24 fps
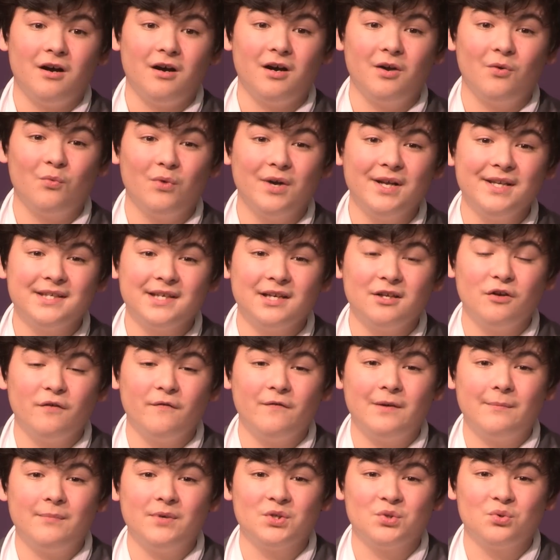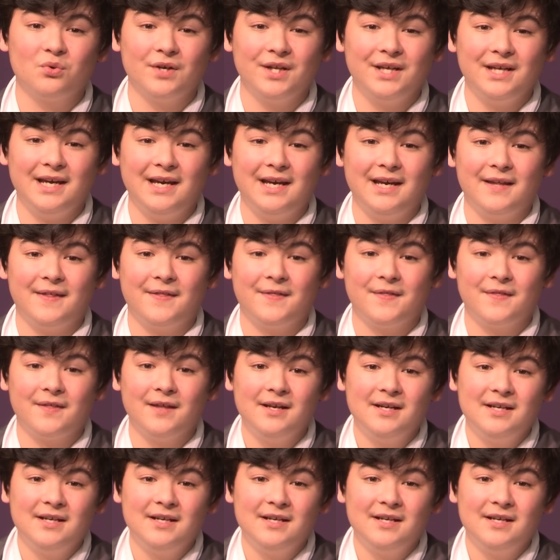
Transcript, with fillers: On Wednesday, November 28th,